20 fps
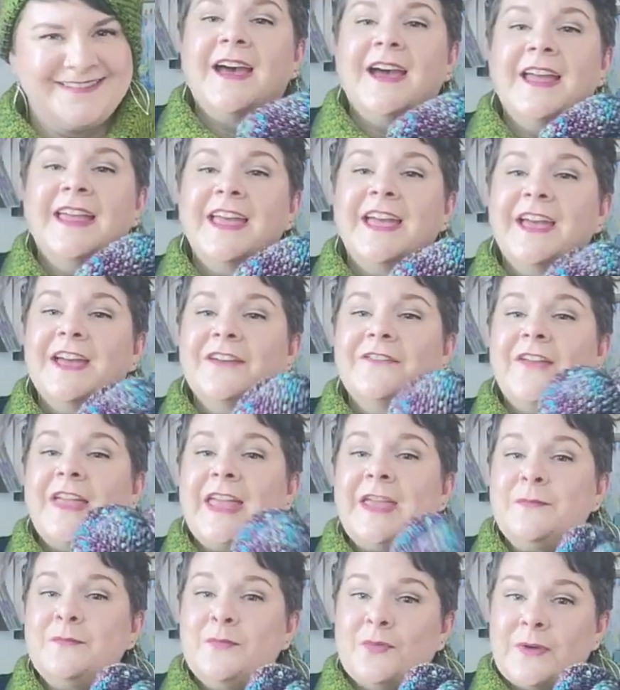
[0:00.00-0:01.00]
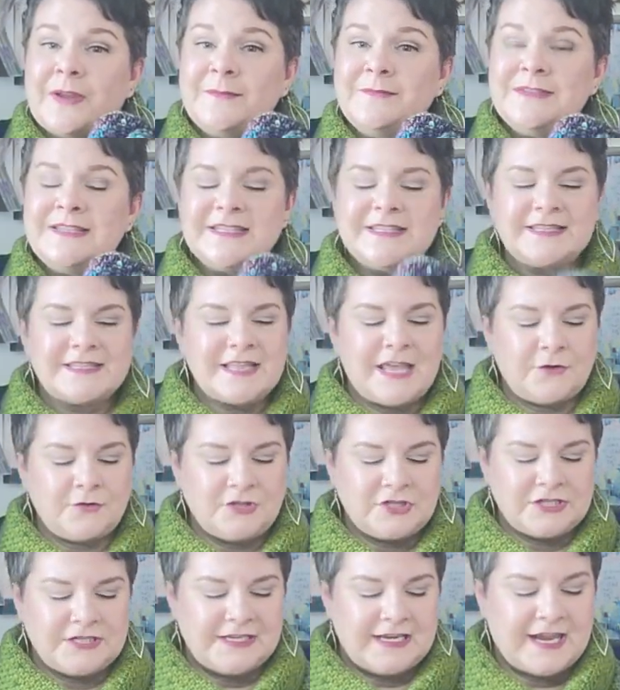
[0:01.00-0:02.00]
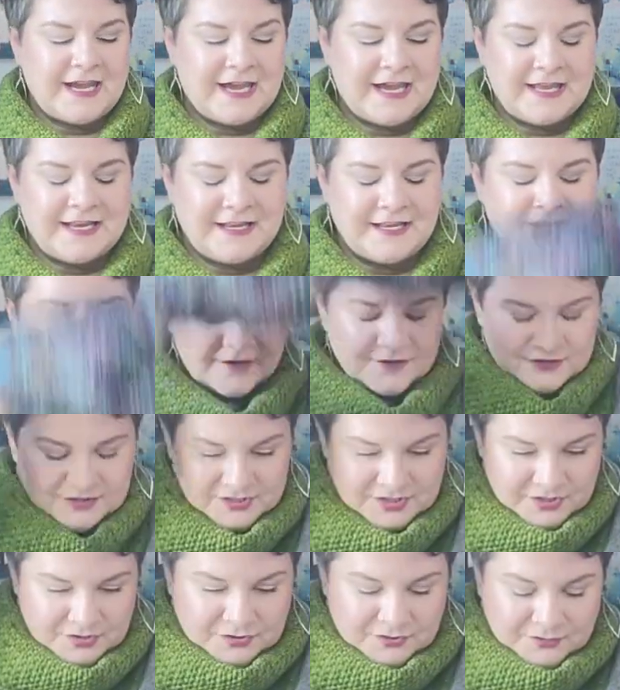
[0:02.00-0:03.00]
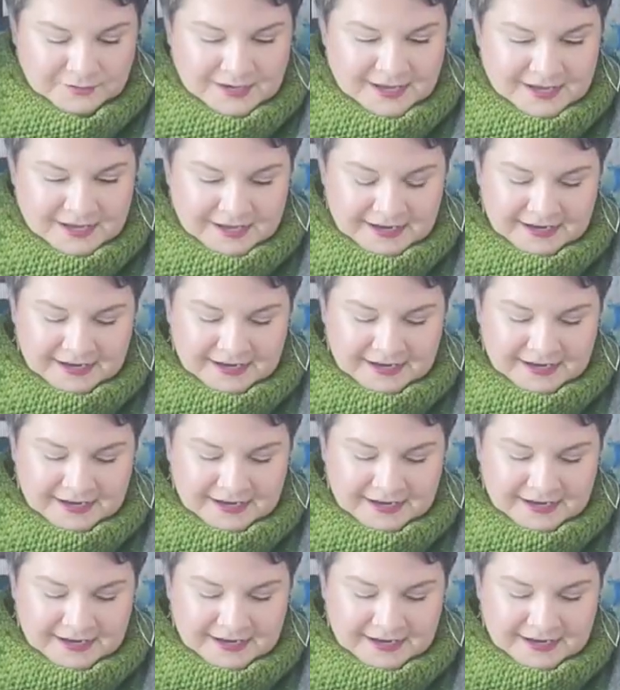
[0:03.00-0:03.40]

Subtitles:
I have a brimmed slouchy hat here too.